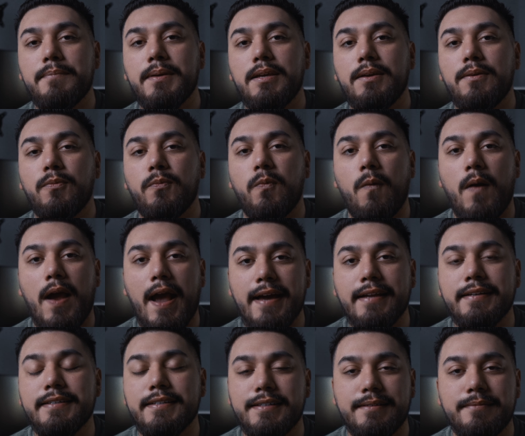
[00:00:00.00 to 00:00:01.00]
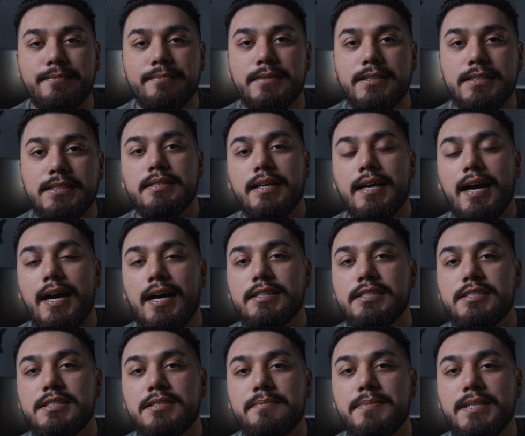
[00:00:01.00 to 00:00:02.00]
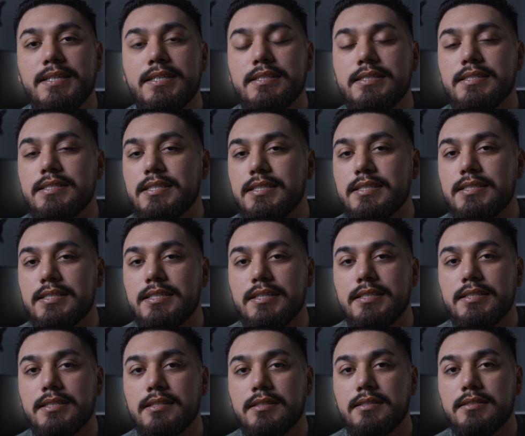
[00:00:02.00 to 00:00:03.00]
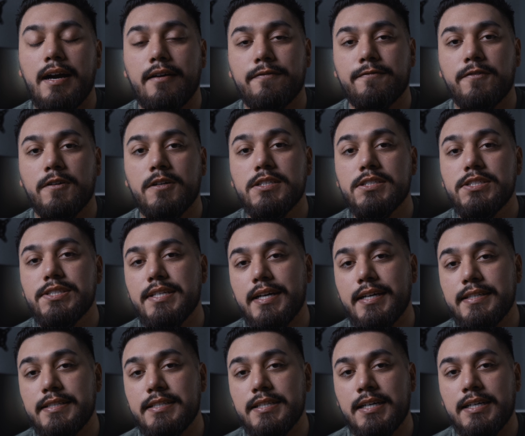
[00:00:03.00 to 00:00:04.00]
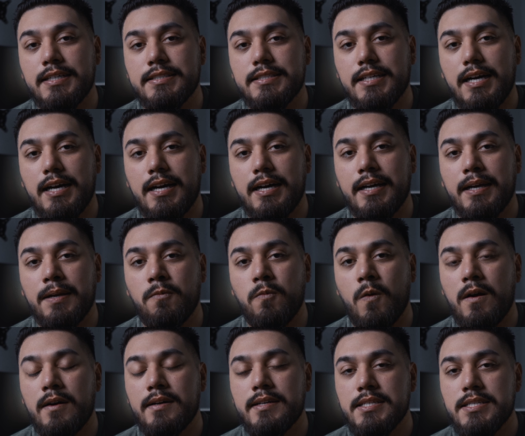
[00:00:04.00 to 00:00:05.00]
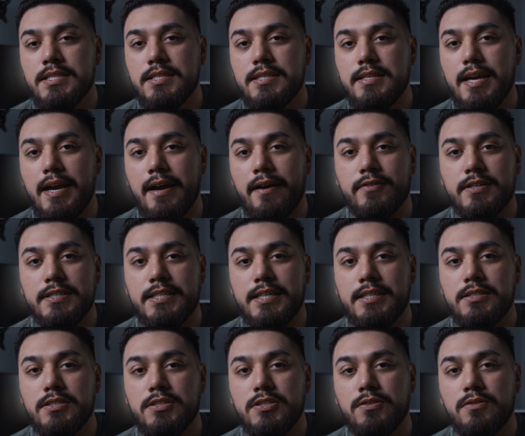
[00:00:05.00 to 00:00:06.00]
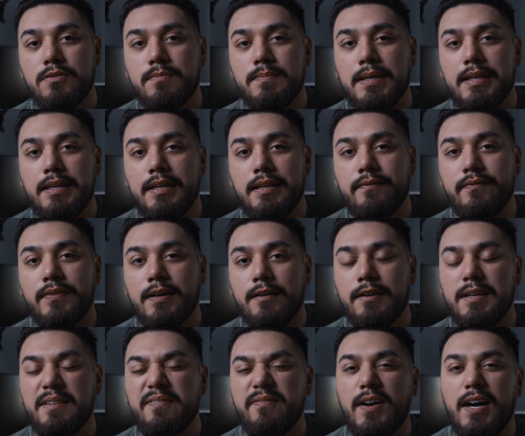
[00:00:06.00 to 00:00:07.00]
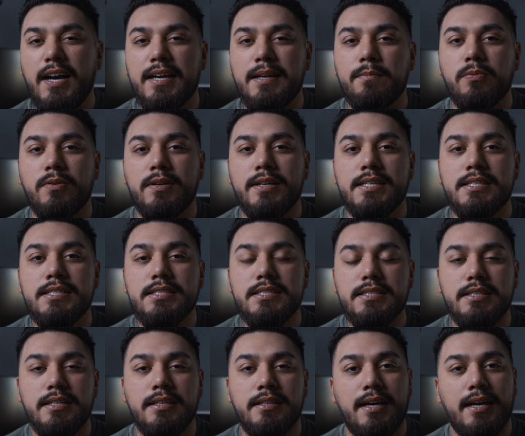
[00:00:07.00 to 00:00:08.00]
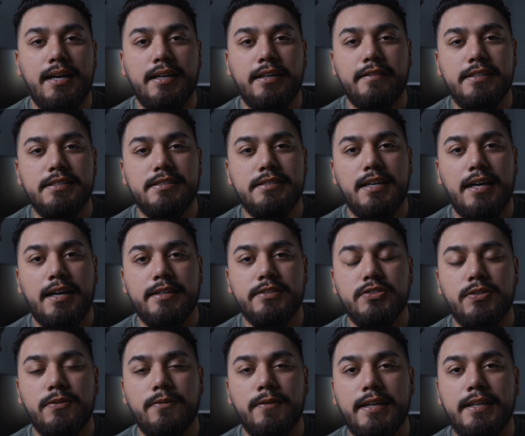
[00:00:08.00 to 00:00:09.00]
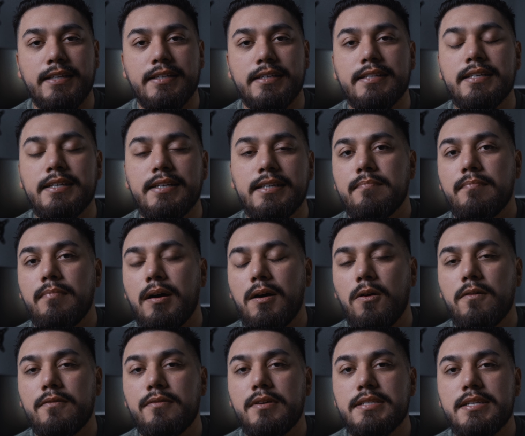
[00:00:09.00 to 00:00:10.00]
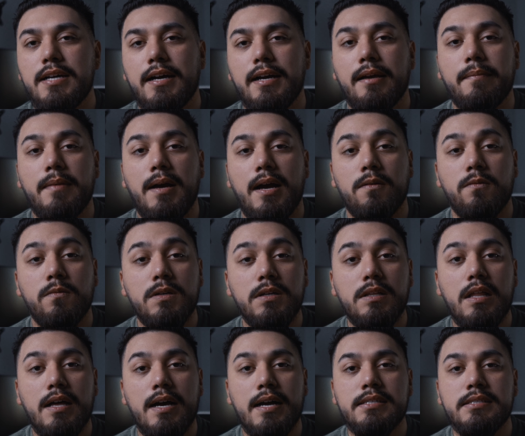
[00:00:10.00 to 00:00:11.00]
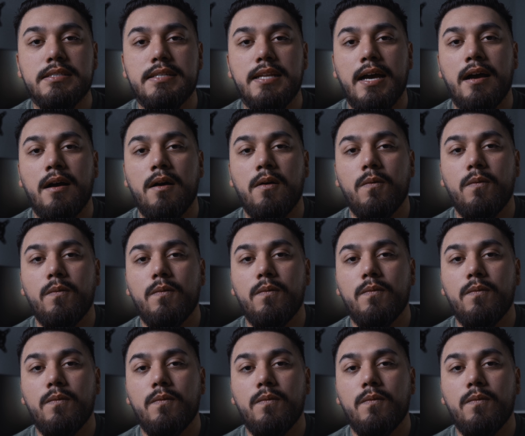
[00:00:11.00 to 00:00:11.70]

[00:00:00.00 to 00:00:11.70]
be random. It has to be consistent. At first, I thought I wanted everything to be very vibrant and highly saturated. But over time, I realized that